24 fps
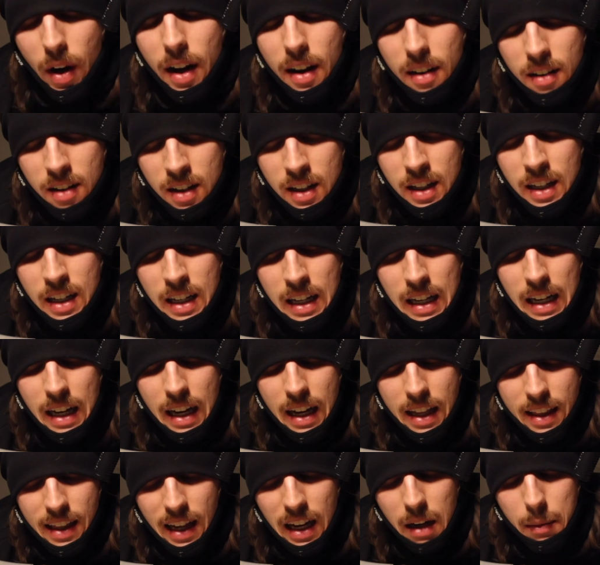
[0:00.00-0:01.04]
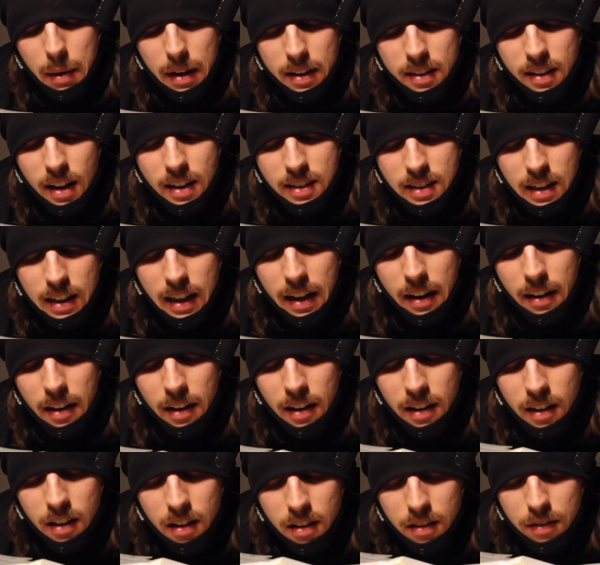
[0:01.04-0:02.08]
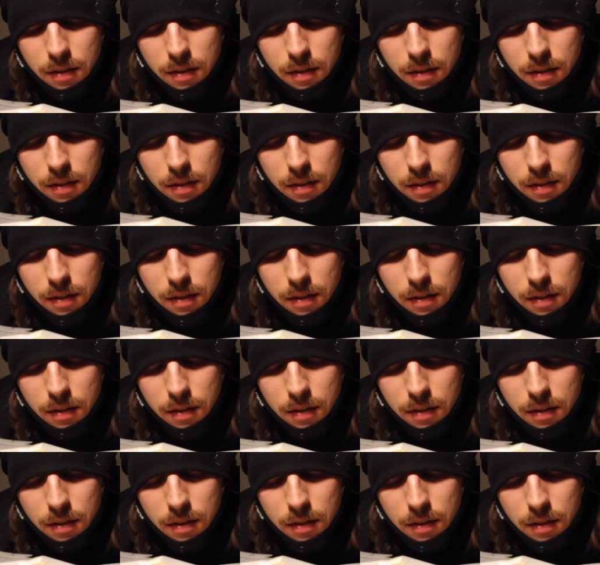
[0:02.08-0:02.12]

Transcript: Well, that about does it here